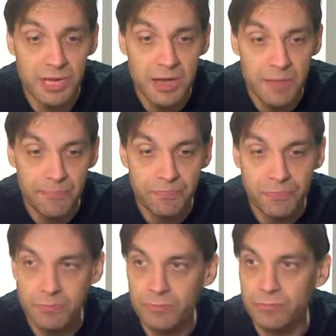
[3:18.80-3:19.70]
You just
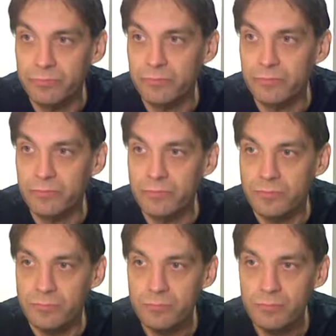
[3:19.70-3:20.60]
fly into the
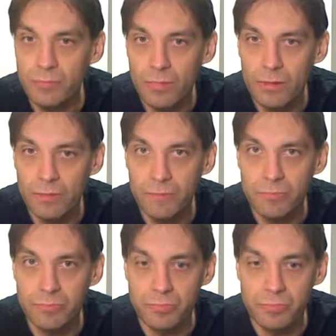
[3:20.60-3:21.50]
floor
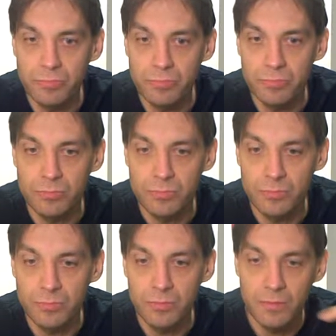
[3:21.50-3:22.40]
and
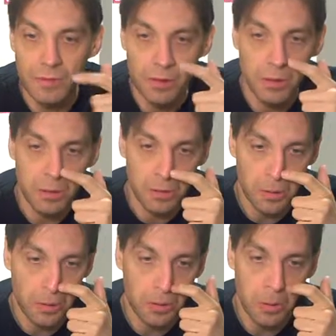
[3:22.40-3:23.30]
crush your nuts.